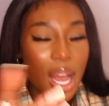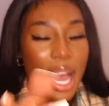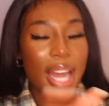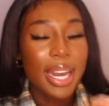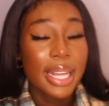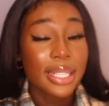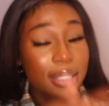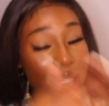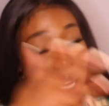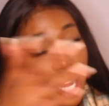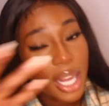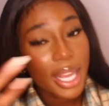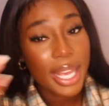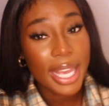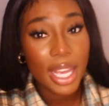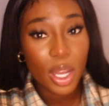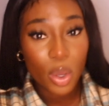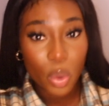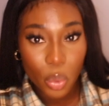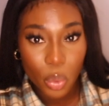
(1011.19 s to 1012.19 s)
And I was like,
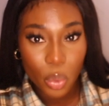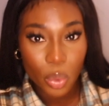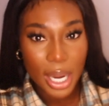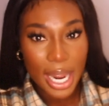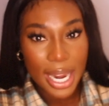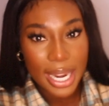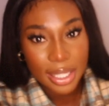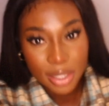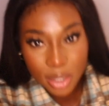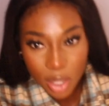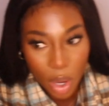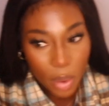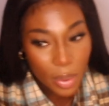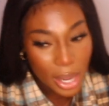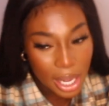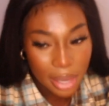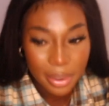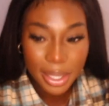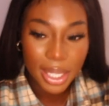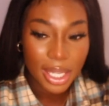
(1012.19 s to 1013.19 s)
okay, cool, like, let's go
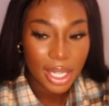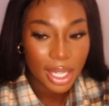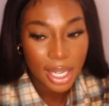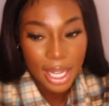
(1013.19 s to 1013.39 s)
out, innit?